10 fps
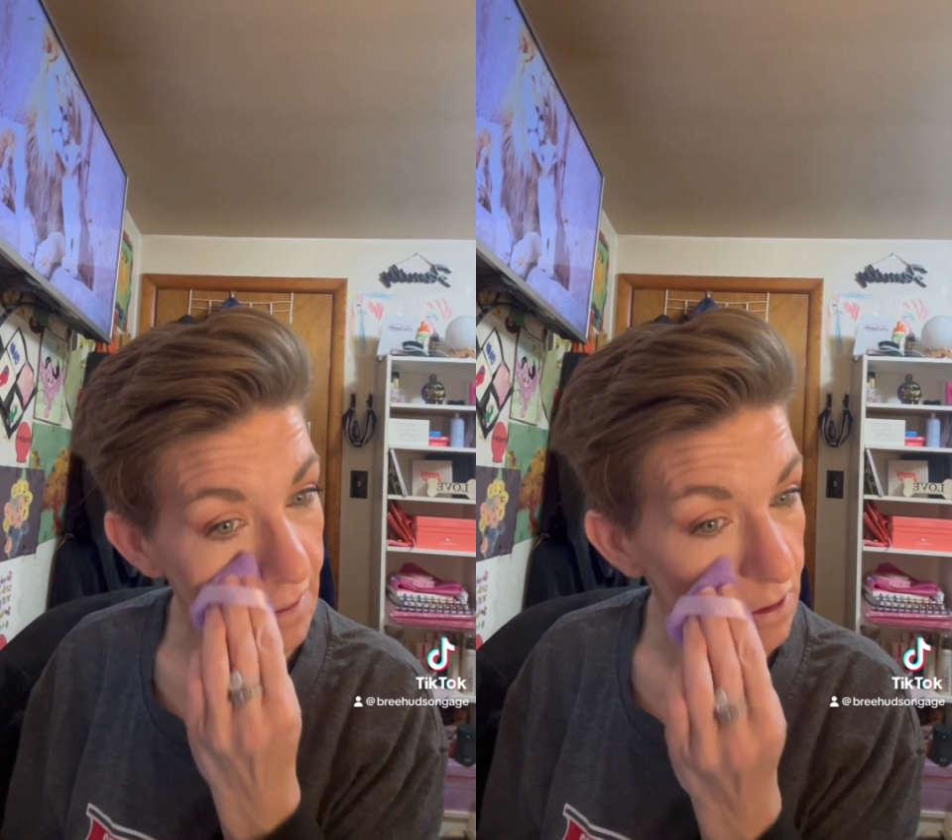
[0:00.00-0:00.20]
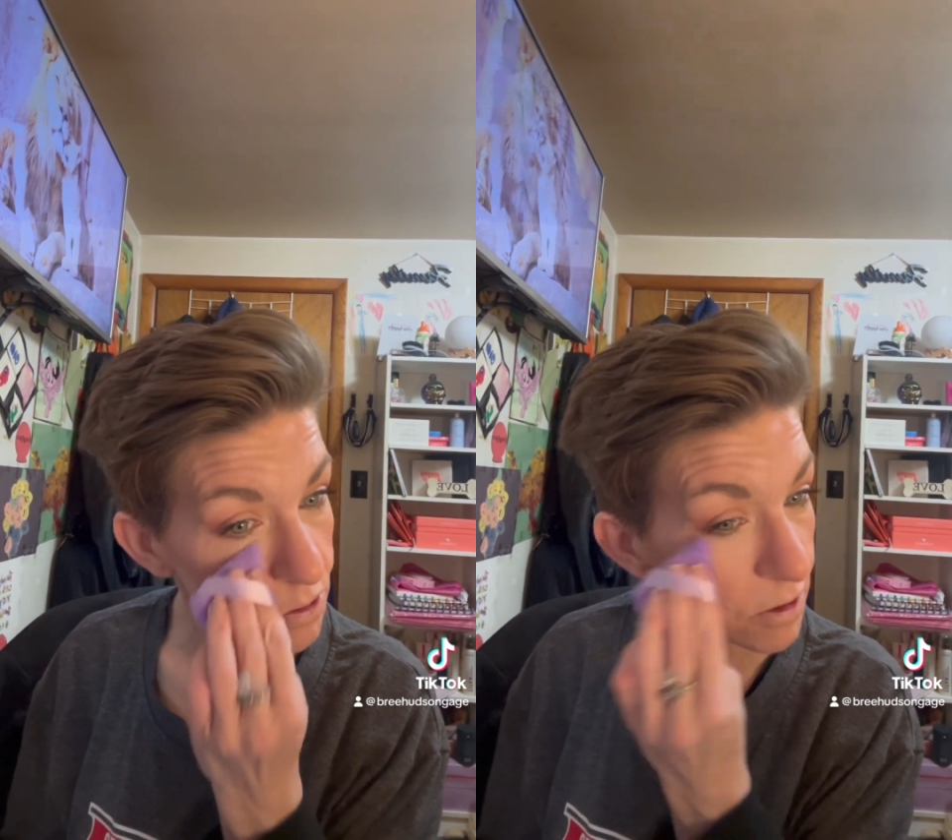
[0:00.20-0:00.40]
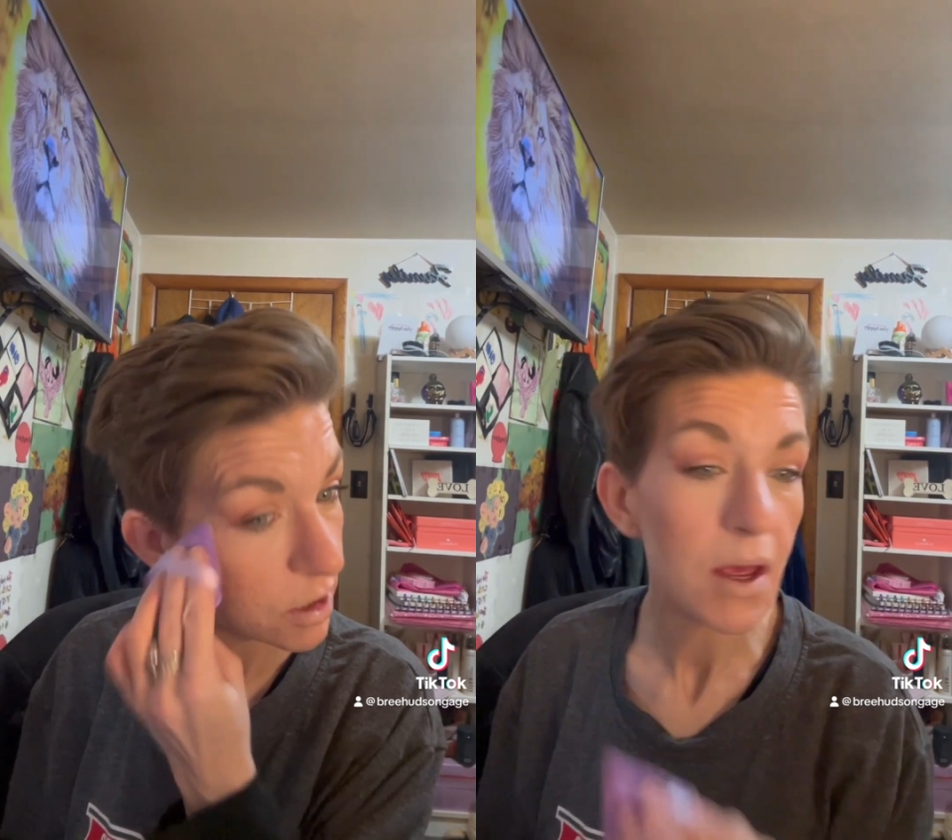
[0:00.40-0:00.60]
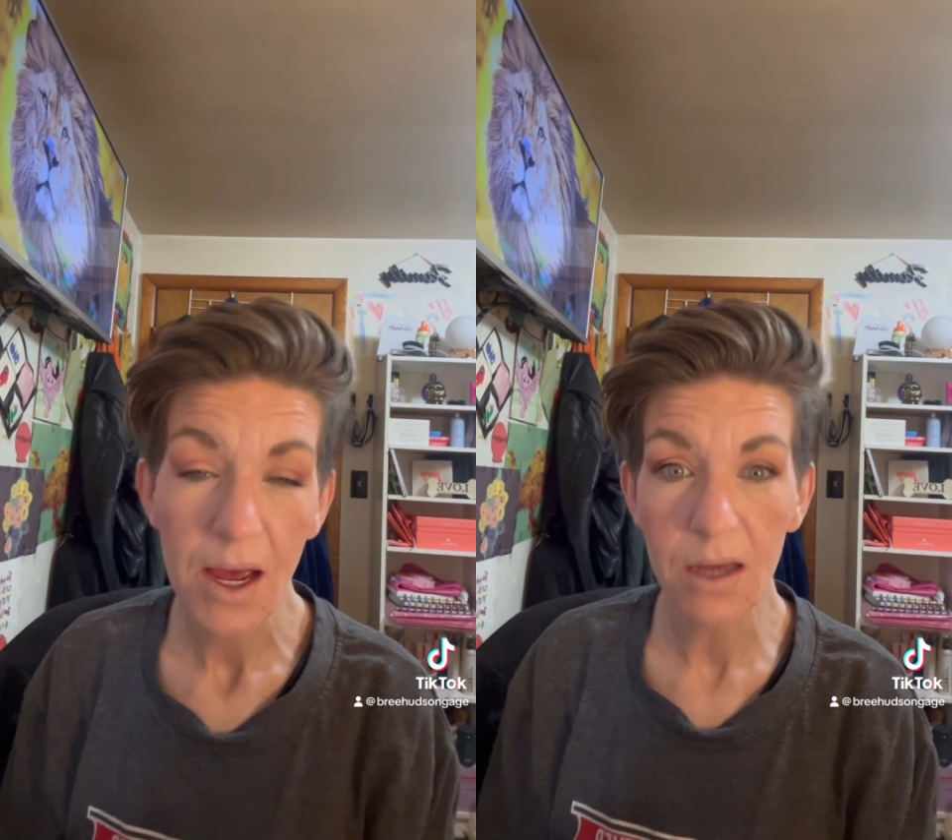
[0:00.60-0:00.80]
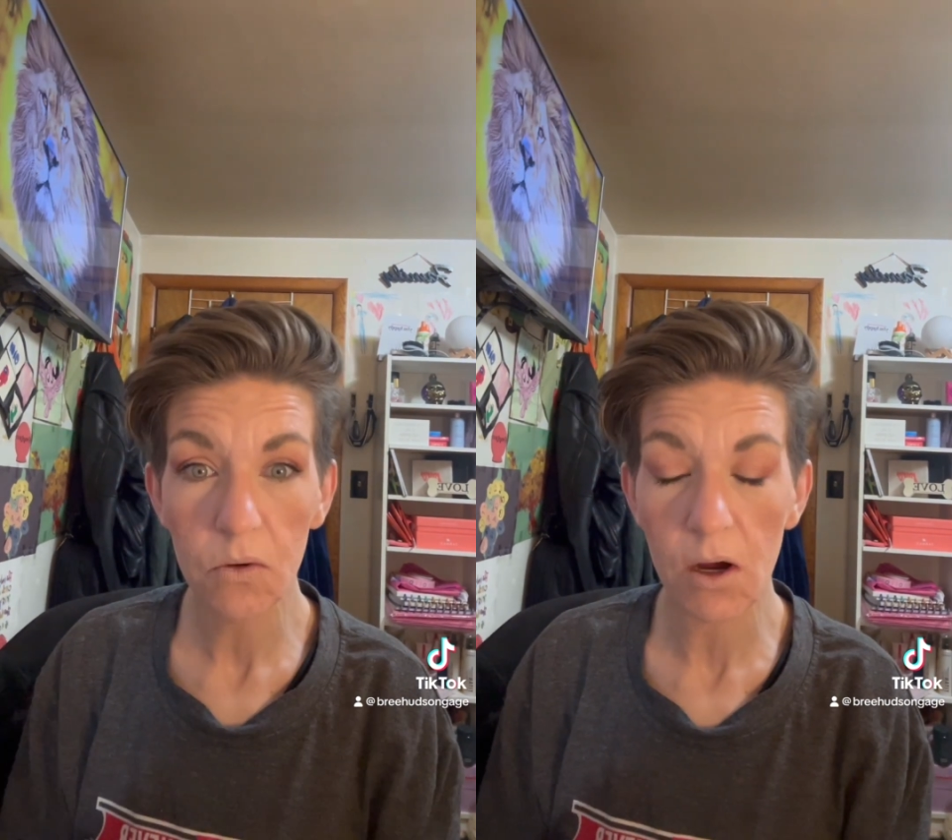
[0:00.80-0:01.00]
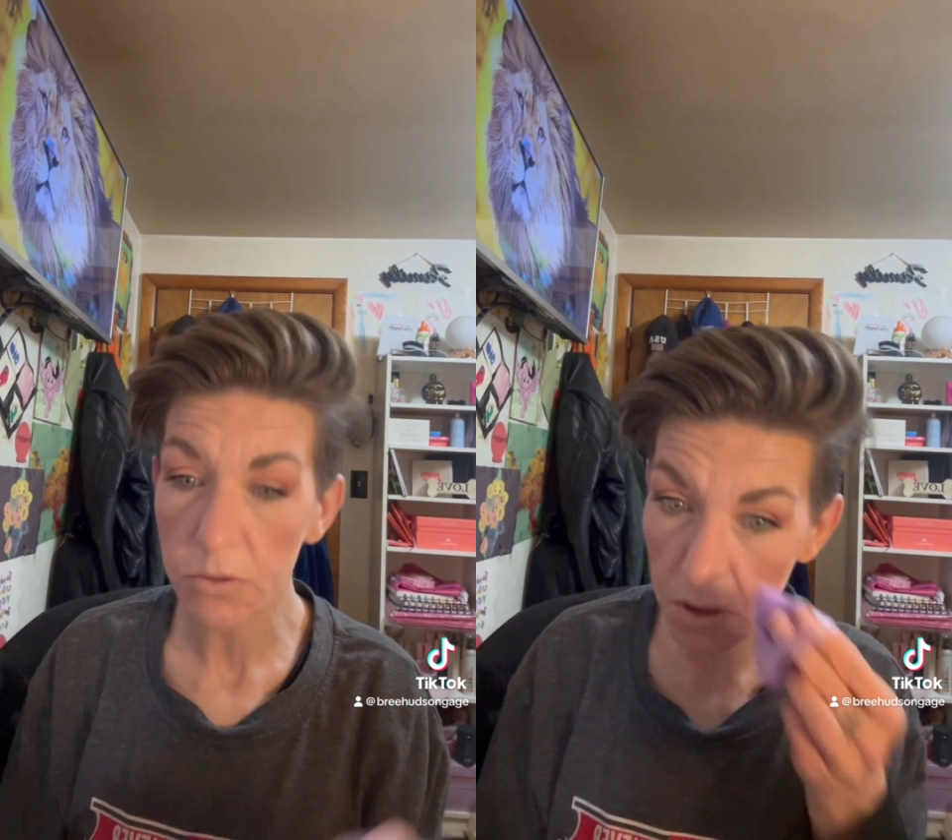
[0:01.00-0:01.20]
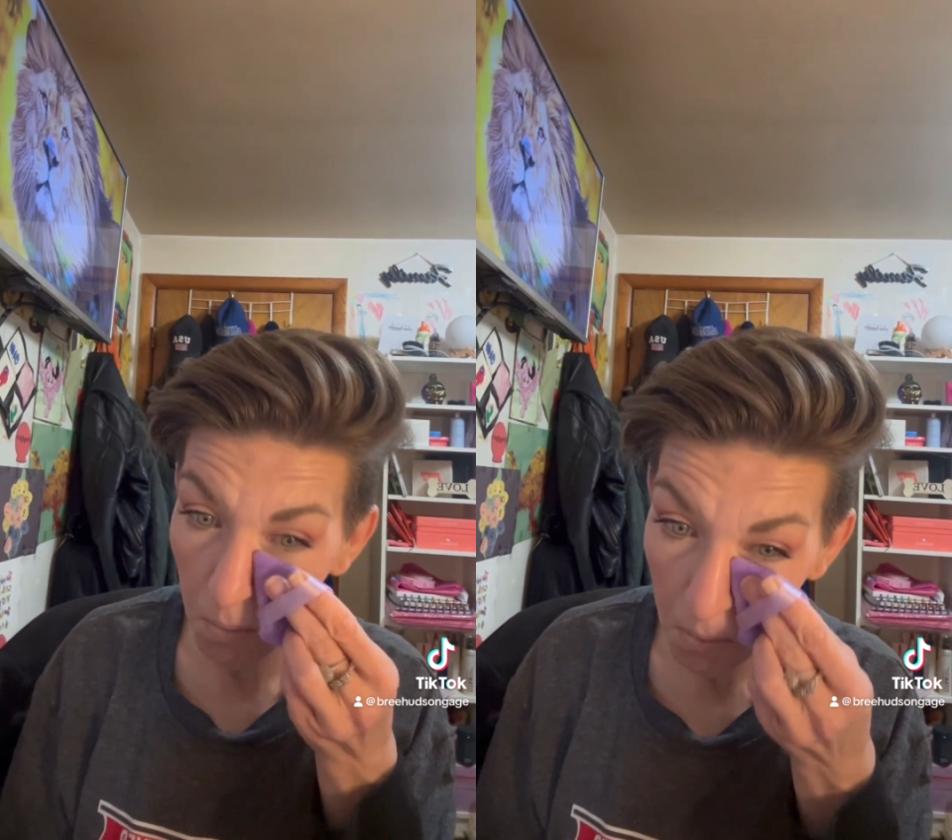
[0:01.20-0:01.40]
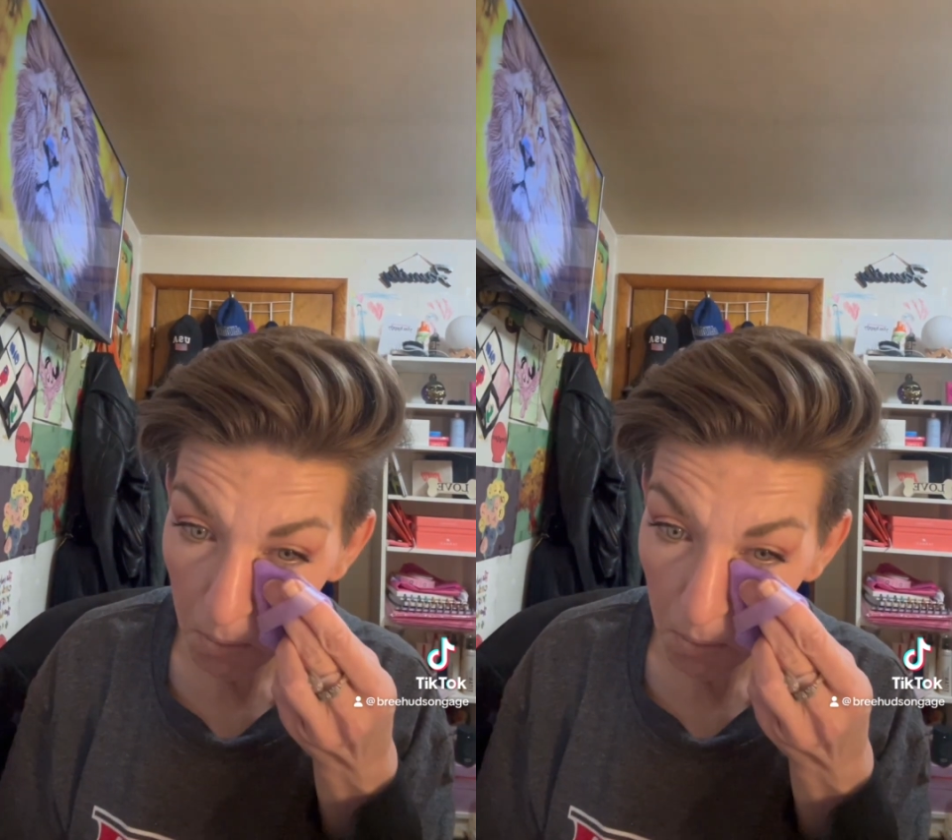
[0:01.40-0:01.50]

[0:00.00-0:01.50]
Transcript: Like, they're super cheap. And you can wash them too.